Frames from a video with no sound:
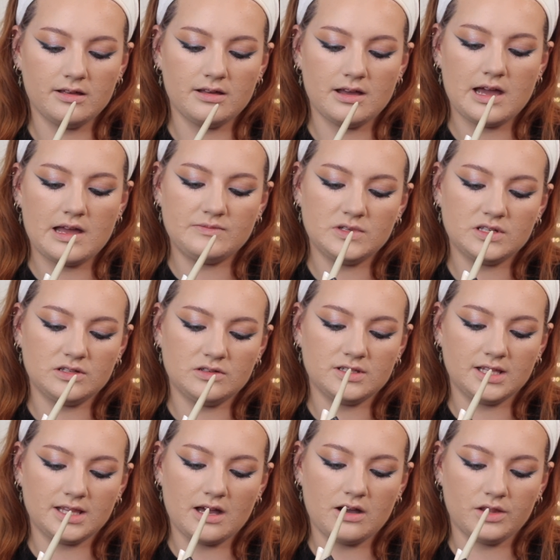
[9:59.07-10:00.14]
I'm just using
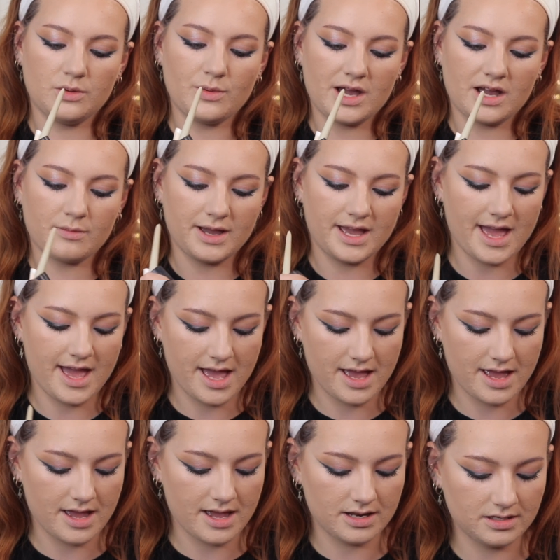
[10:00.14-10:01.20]
that on the back of my
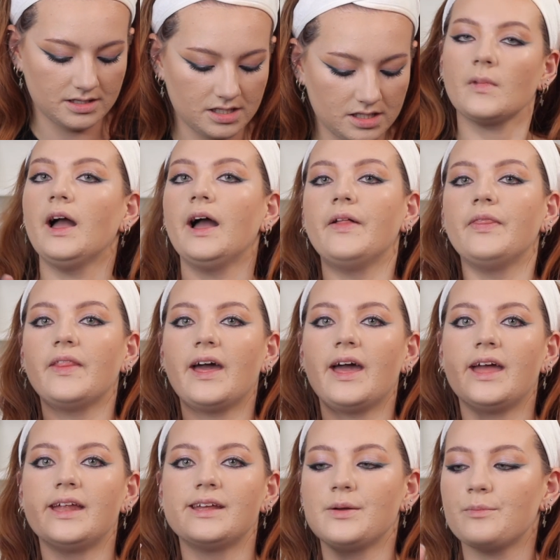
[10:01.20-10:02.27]
hand. And
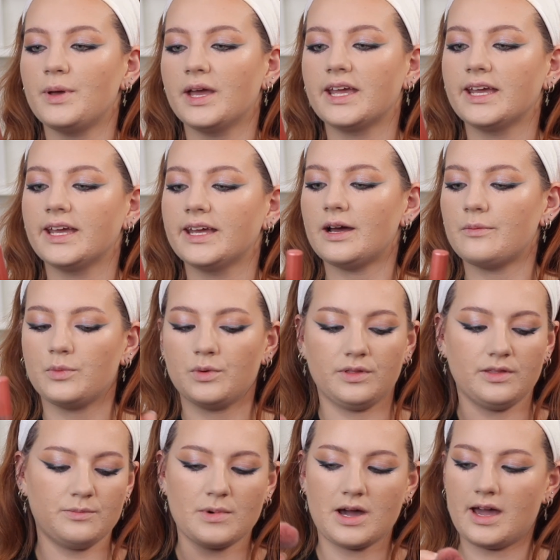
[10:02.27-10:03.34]
then picking it with
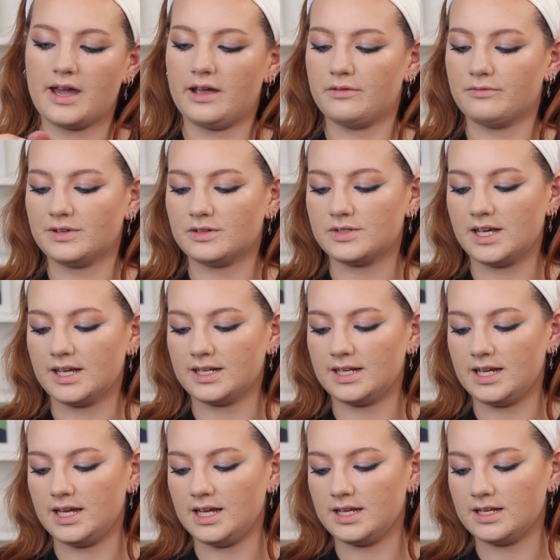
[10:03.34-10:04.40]
my Real
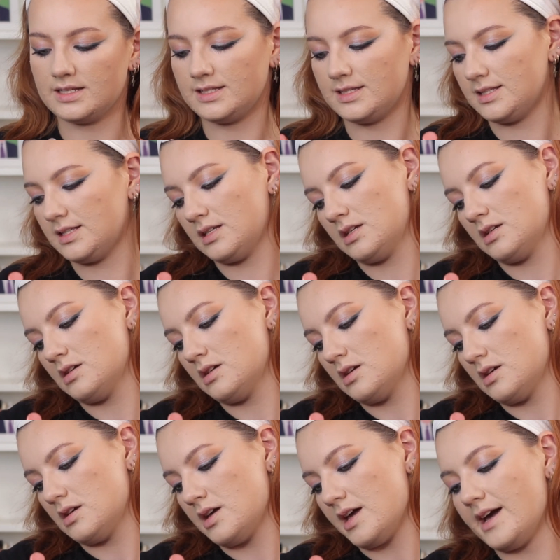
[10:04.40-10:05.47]
Techniques
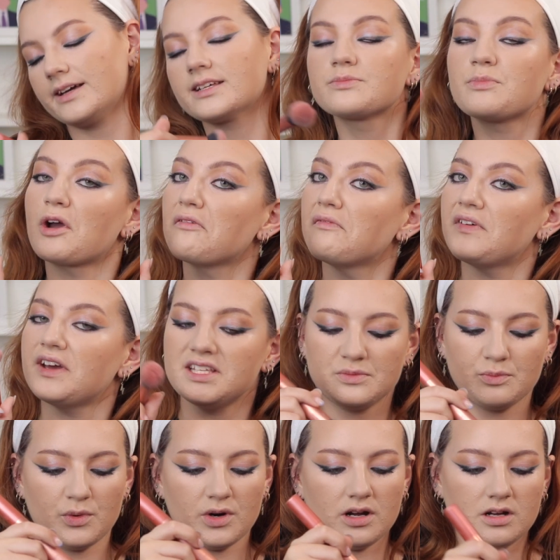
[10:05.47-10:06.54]
Expert Face
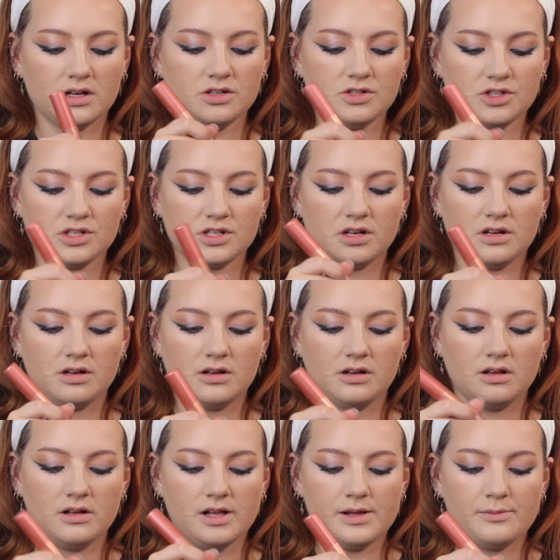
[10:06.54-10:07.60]
Brush.
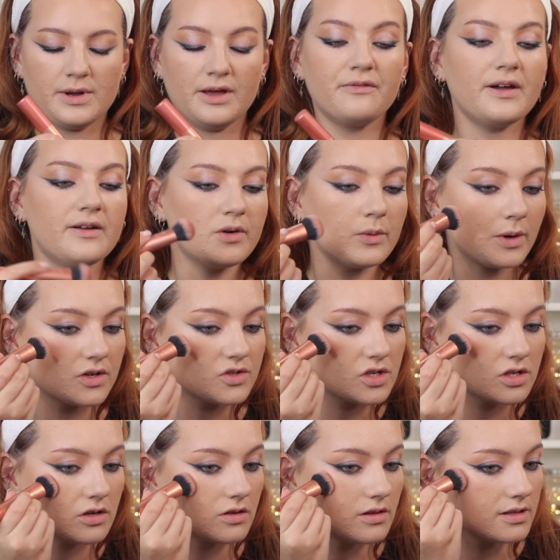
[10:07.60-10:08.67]
My favorite brush to
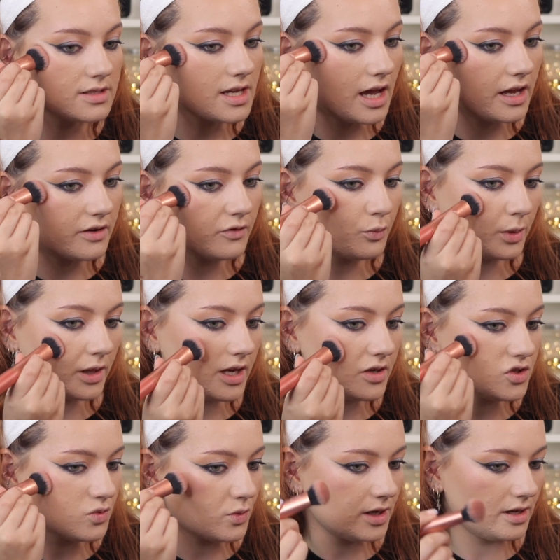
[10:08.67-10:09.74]
do this kind of
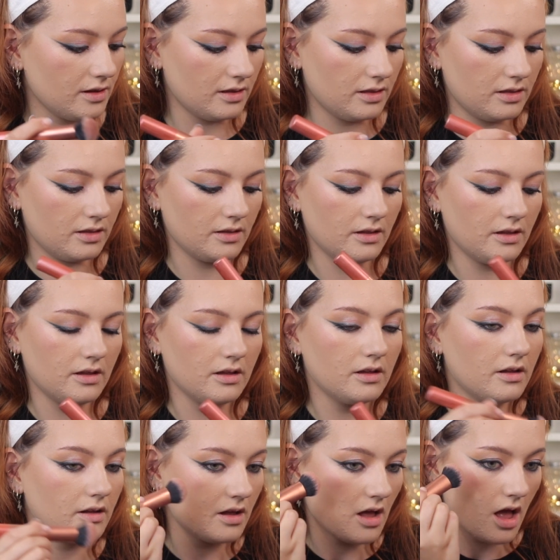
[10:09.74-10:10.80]
blush with.
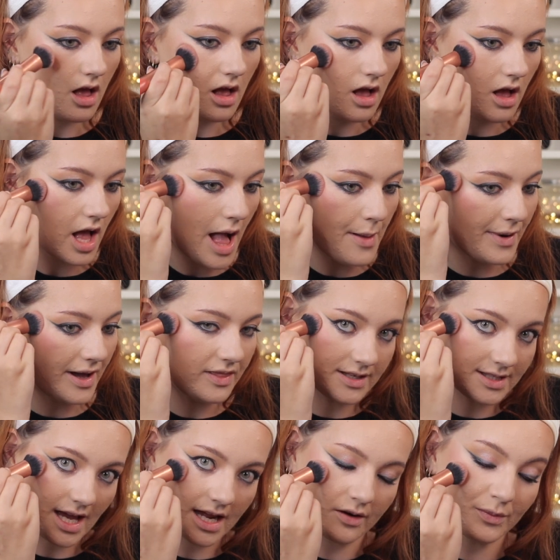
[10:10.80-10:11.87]
And by this
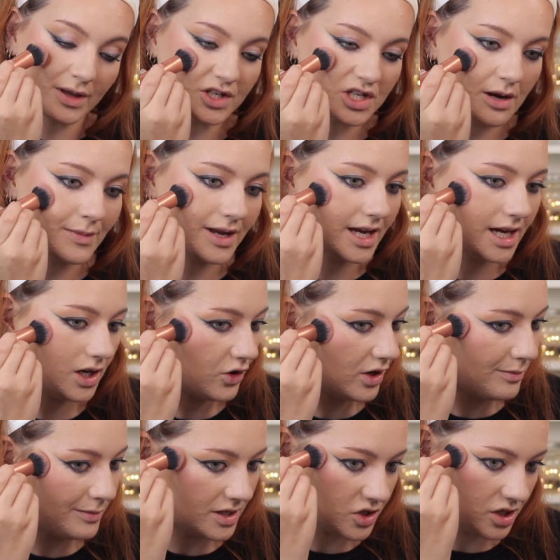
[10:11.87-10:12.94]
kind of blush, I mean cream
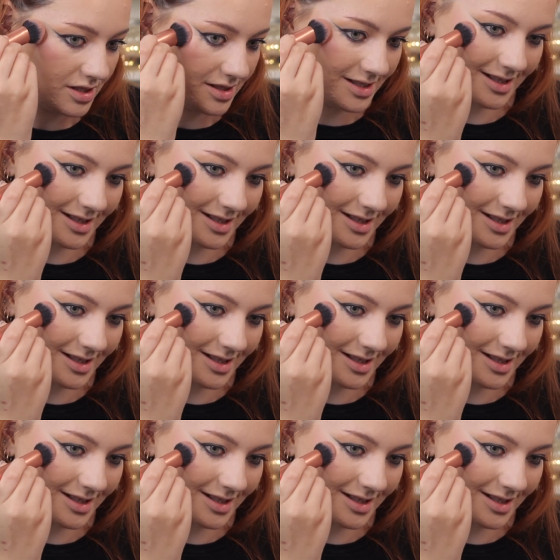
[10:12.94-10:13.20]
blushes.